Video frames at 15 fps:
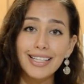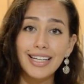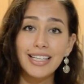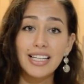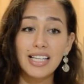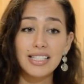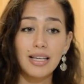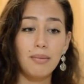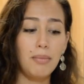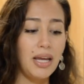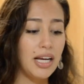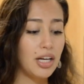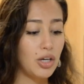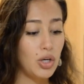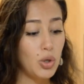It doesn't
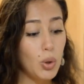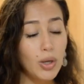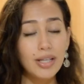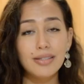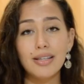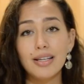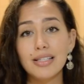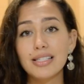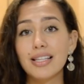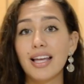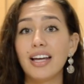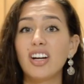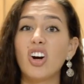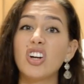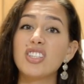make noises
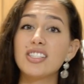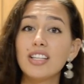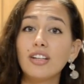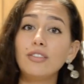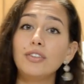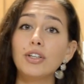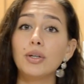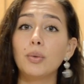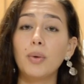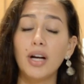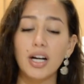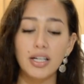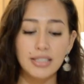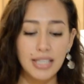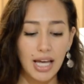like our
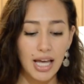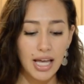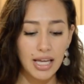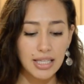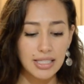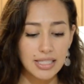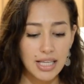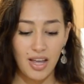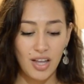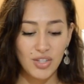silverware does.